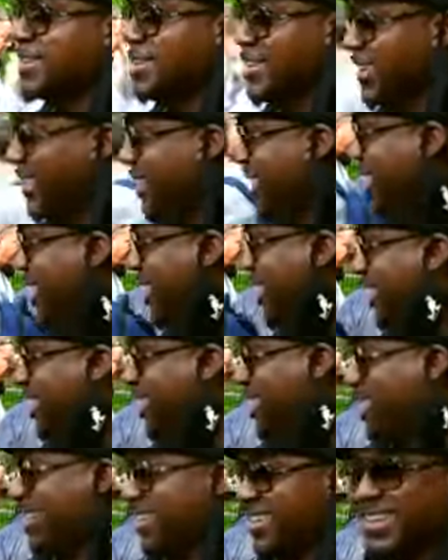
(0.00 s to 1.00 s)

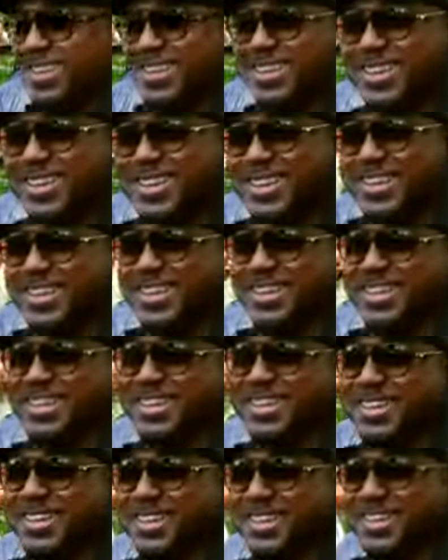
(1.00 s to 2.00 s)

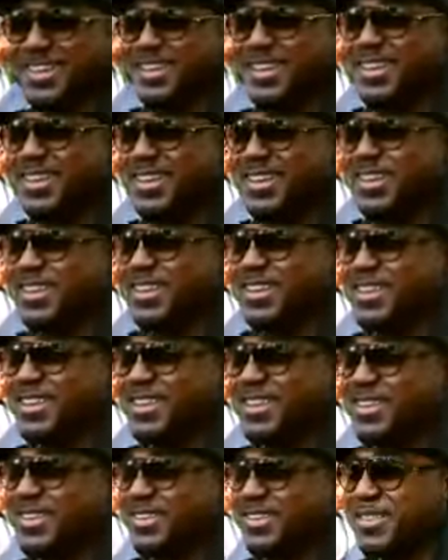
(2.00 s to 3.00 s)

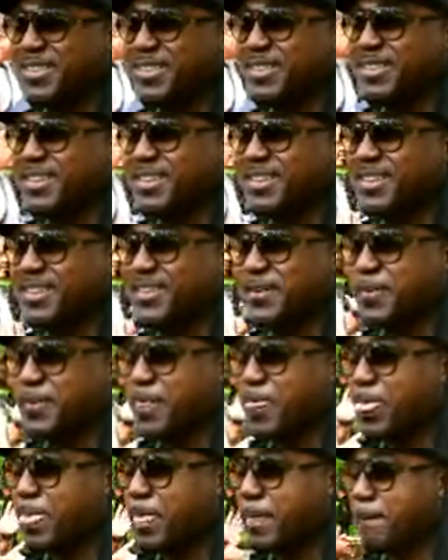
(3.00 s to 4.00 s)

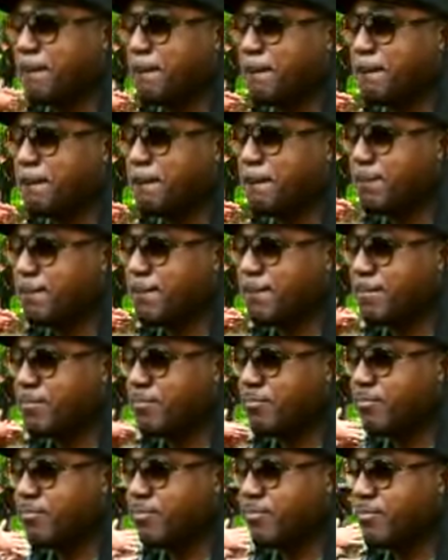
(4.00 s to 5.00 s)

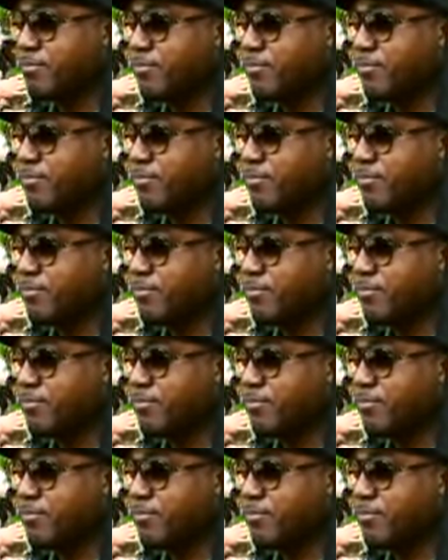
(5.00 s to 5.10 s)
The person shown says nothing.